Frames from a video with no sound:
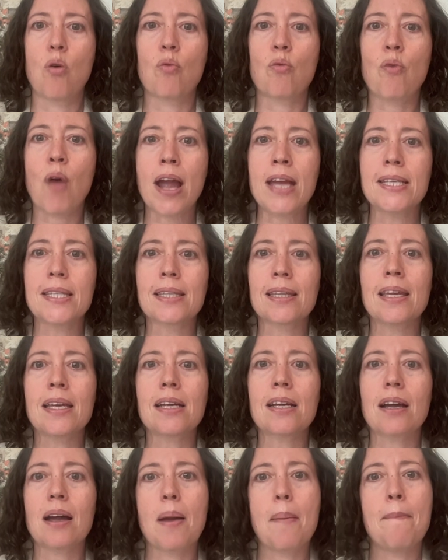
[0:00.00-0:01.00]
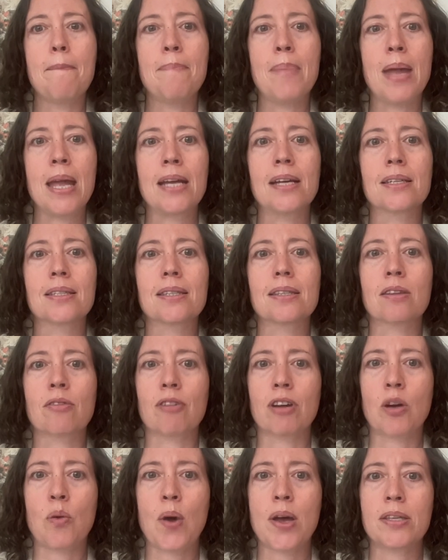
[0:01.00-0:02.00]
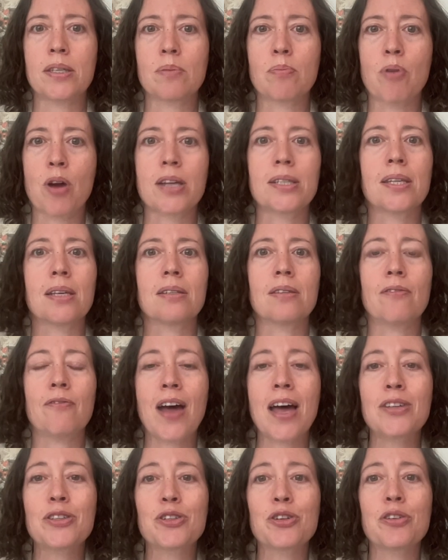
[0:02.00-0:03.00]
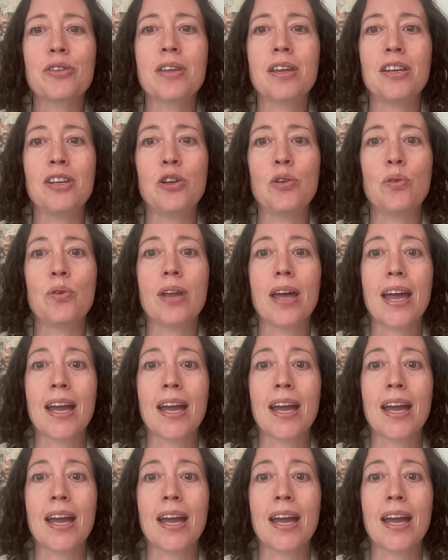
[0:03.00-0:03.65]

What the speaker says: RightsLink makes the request process faster than you'd